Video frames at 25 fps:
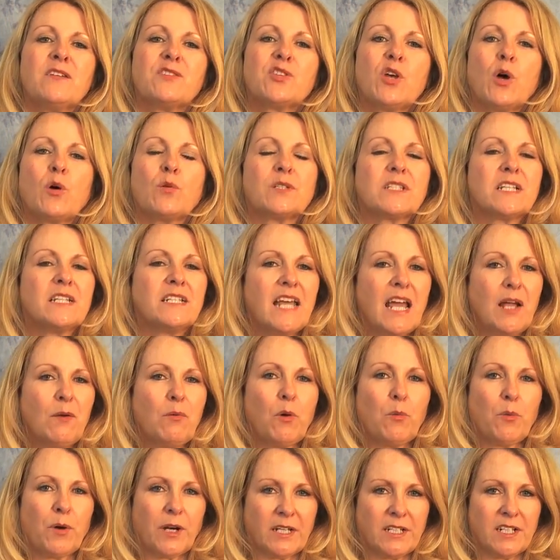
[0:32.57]
So today
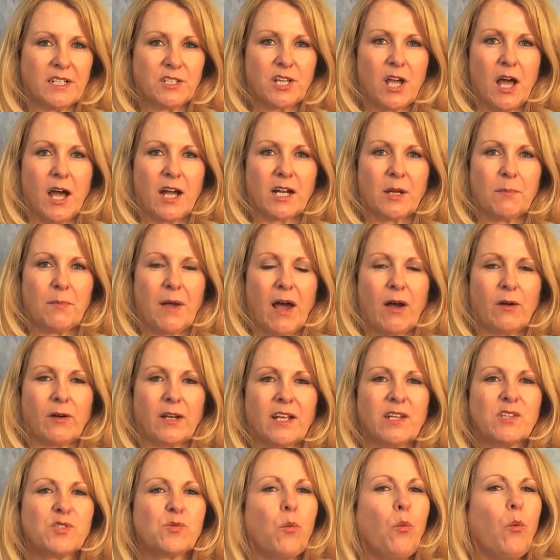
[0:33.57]
what we're going to talk
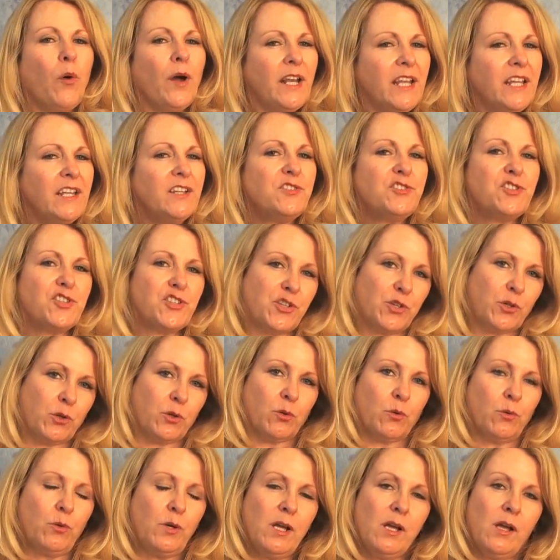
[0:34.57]
about is, what do you
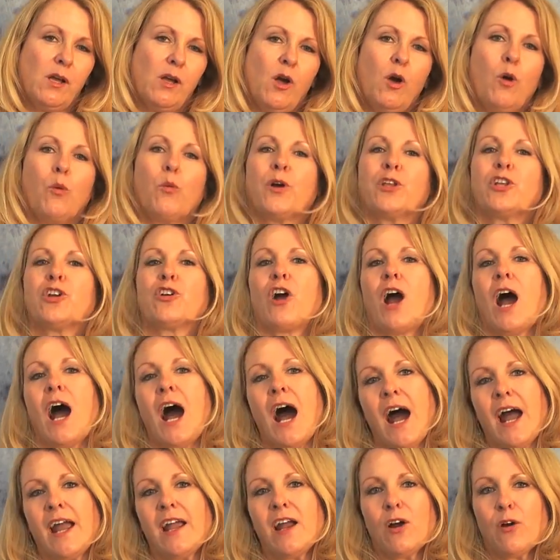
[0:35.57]
do when your
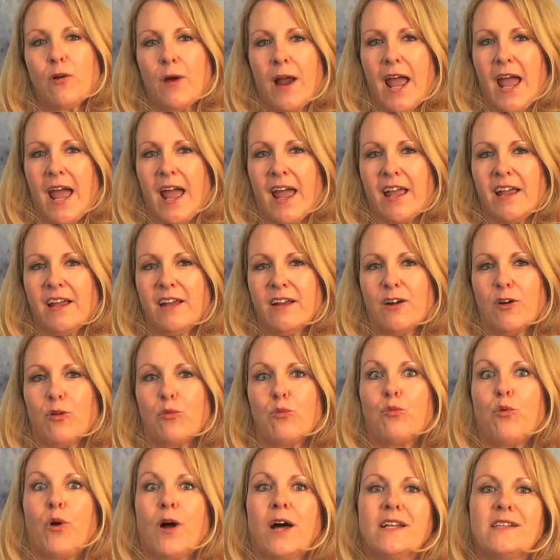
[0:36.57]
IRA
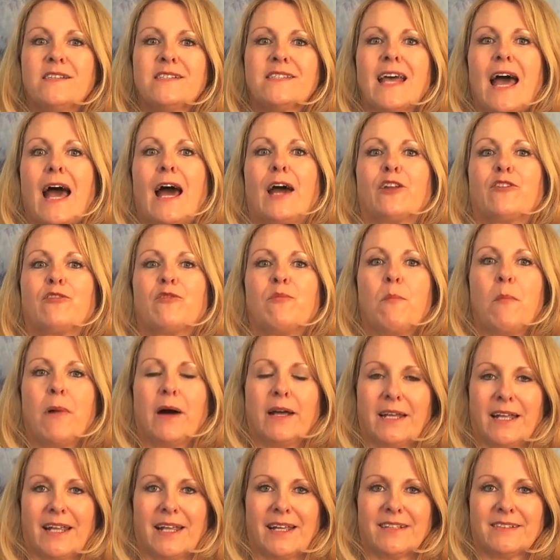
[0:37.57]
runs out of
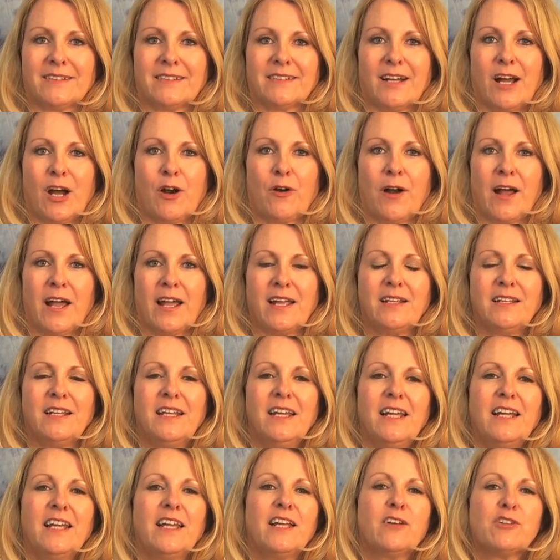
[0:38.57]
money? All right,
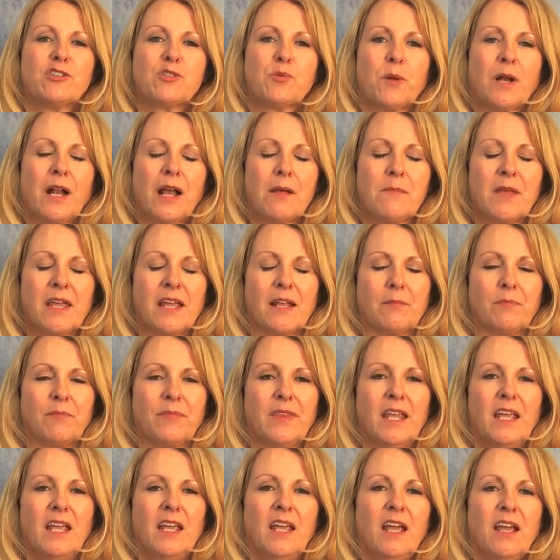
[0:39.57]
here's what I mean.
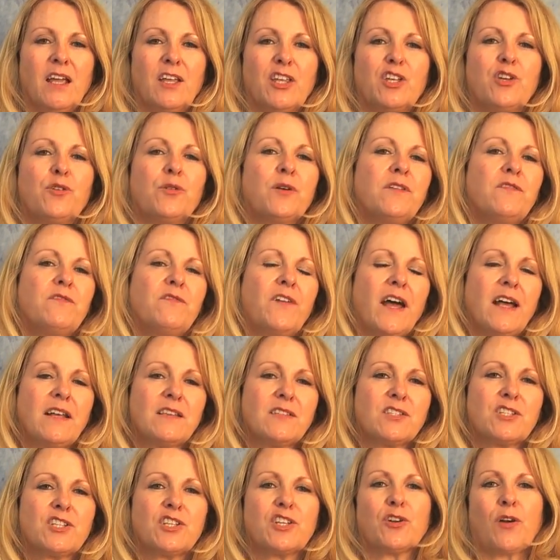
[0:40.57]
You
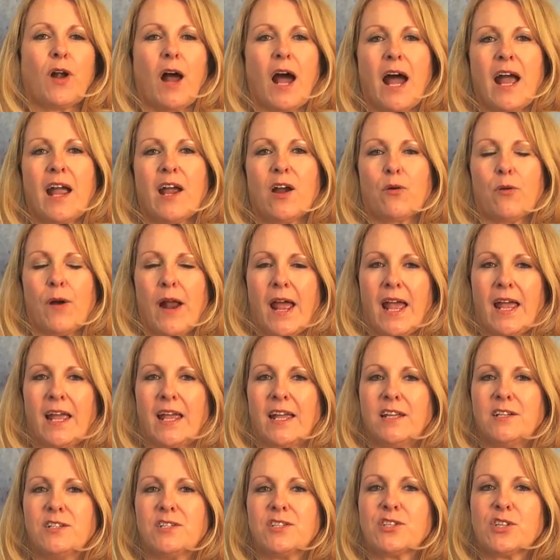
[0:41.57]
invest your IRA
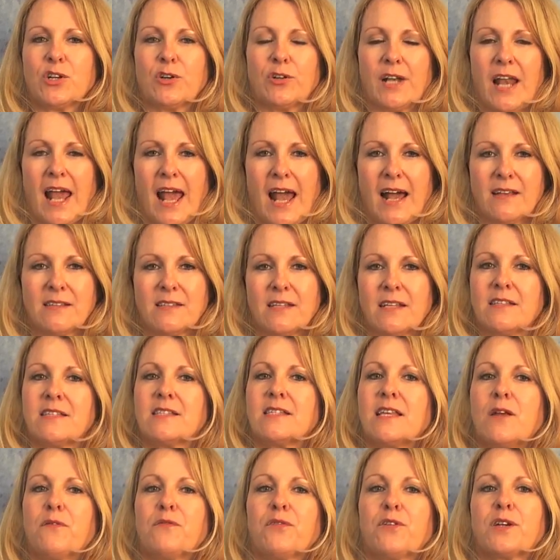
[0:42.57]
into certain assets.
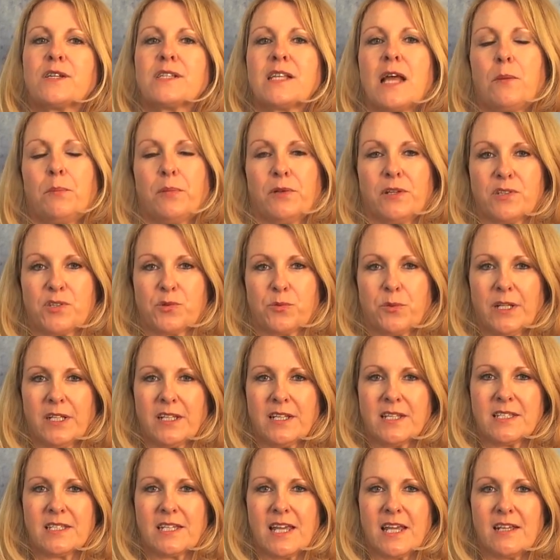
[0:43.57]
Say, for example, it's
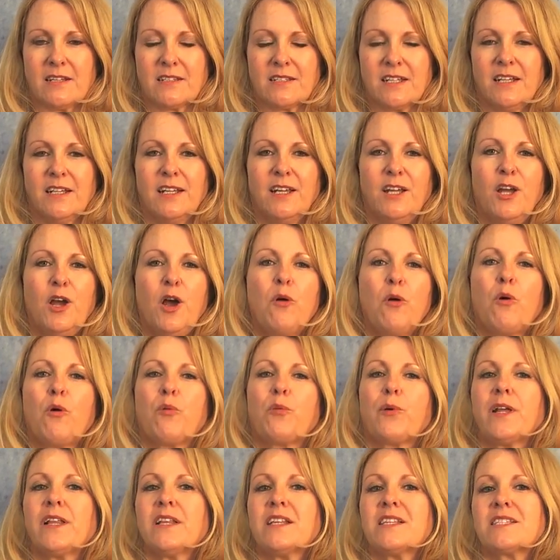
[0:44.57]
real estate.
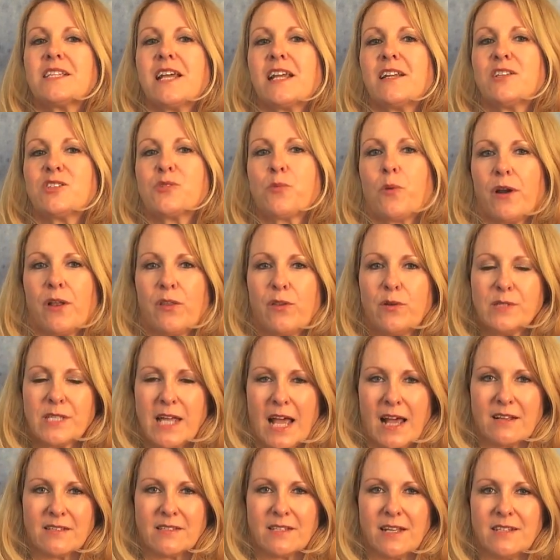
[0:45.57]
Well, real estate is one of those
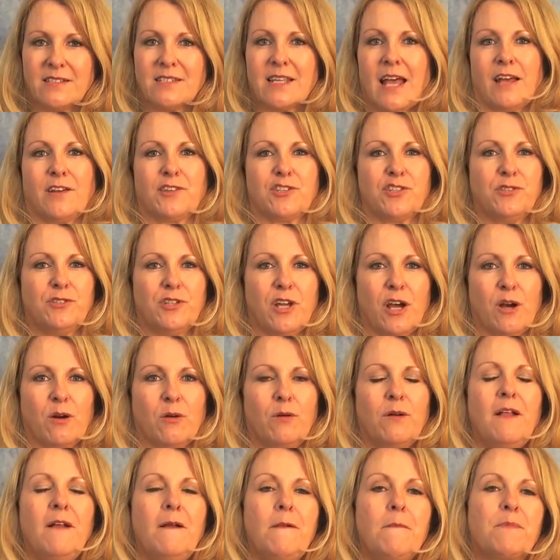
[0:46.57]
assets, as you
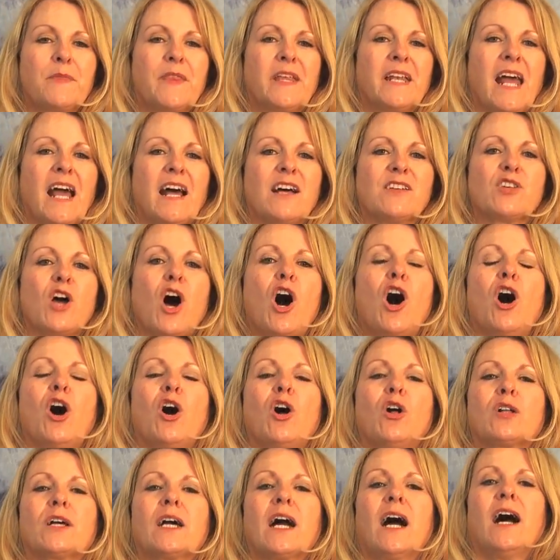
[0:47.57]
know, that has
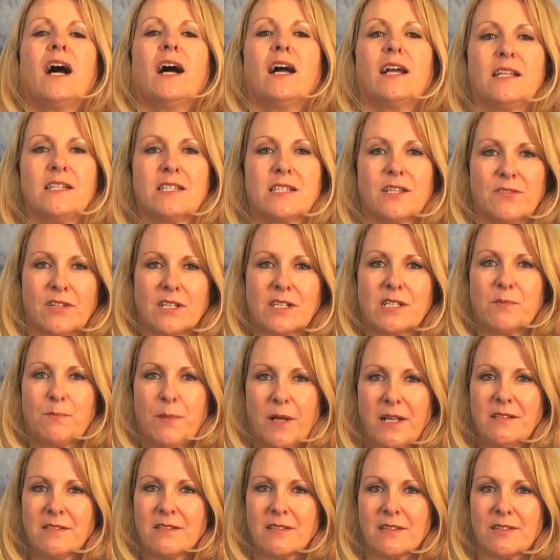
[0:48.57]
all kinds of
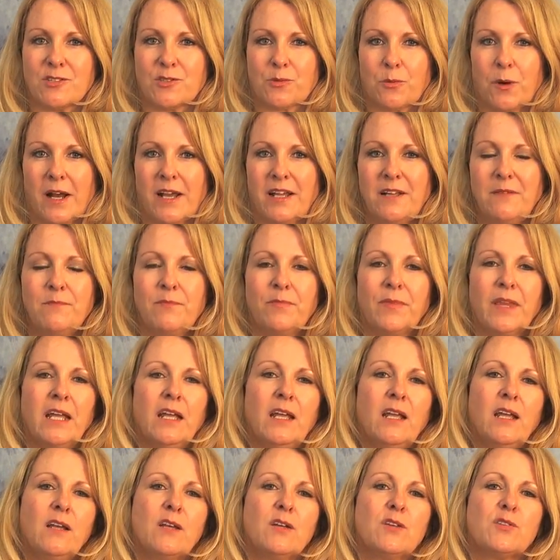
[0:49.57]
expenses, right?
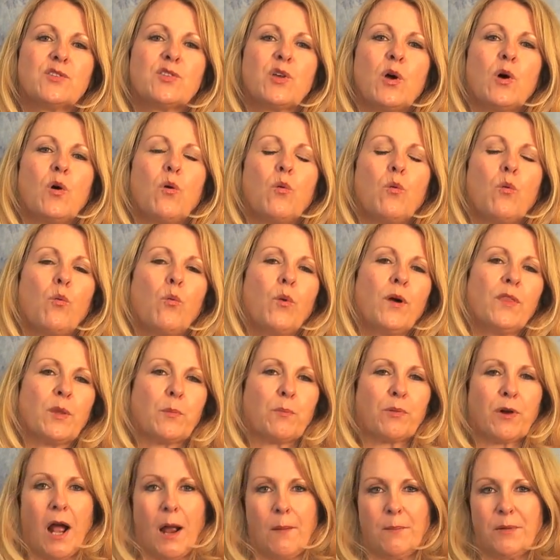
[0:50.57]
So when
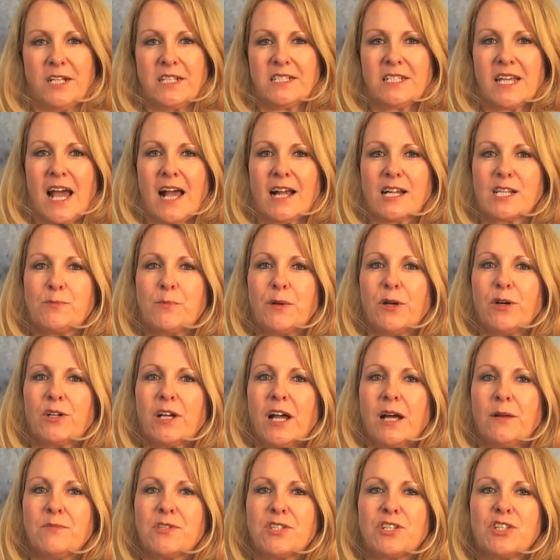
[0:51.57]
the property tax bill
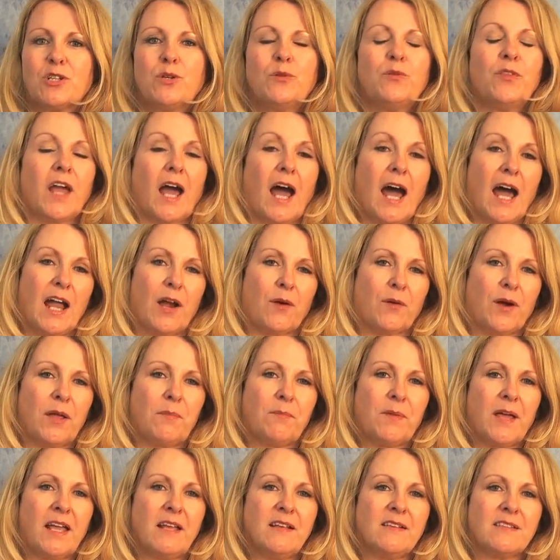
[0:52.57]
comes due, the
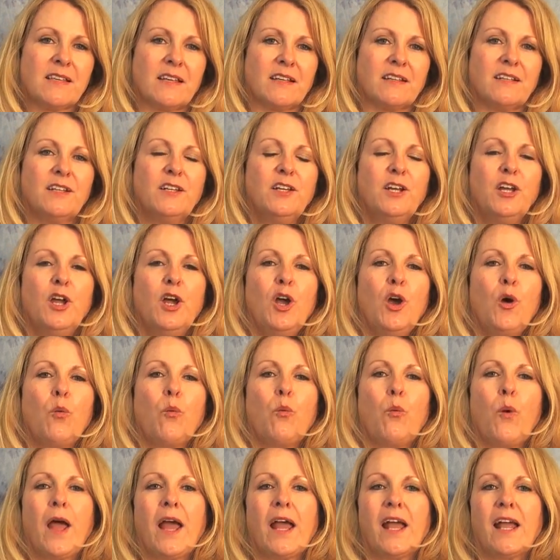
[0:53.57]
IRA pays it.
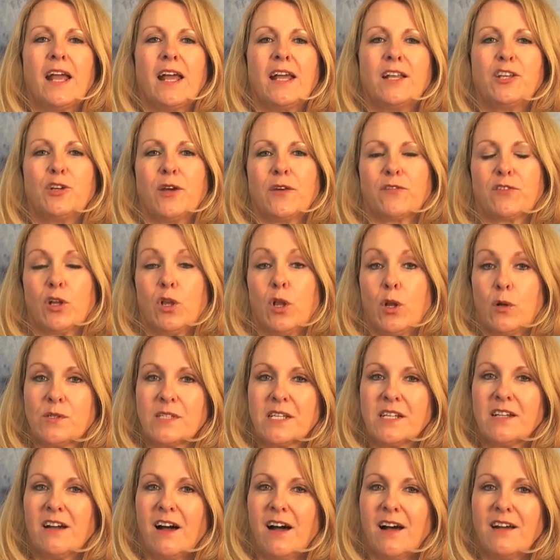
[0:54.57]
When you have
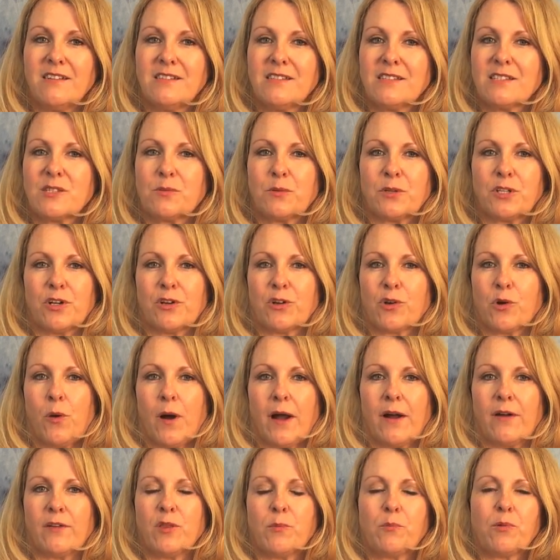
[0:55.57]
closing costs, when you're
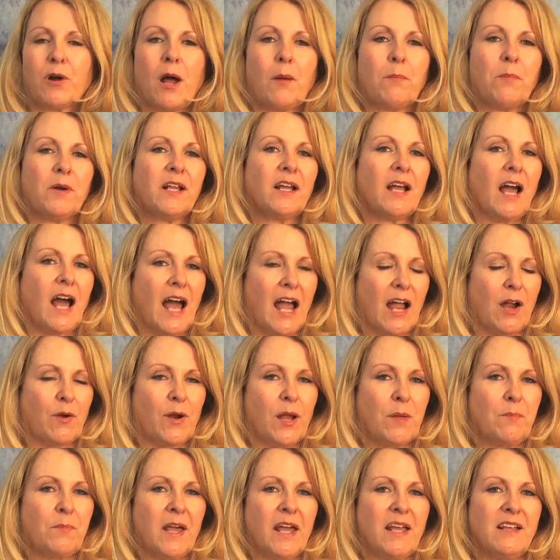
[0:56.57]
acquiring the property,
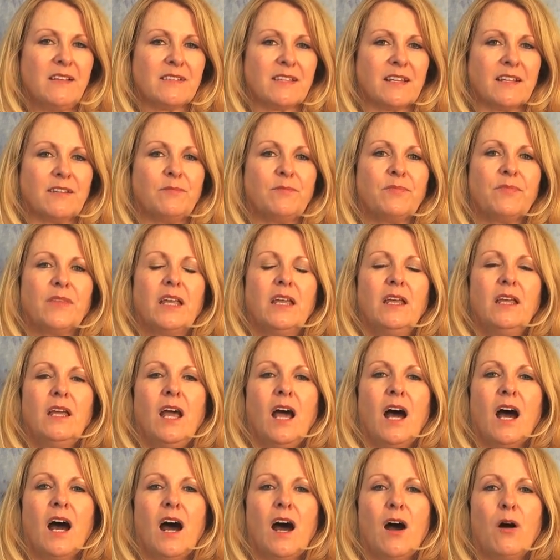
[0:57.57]
IRA pays it.
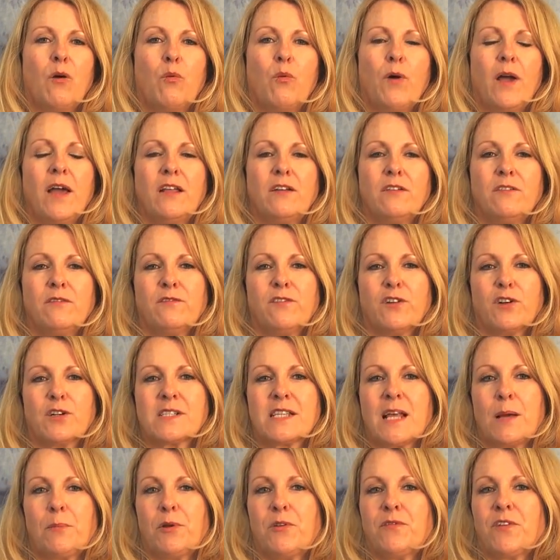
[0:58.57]
When, for
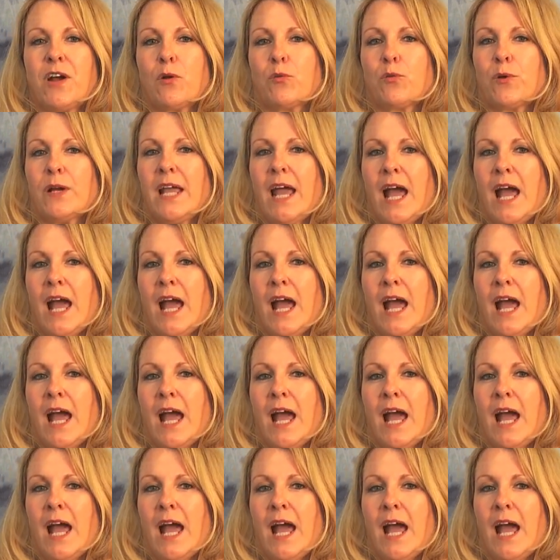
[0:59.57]
example, you've got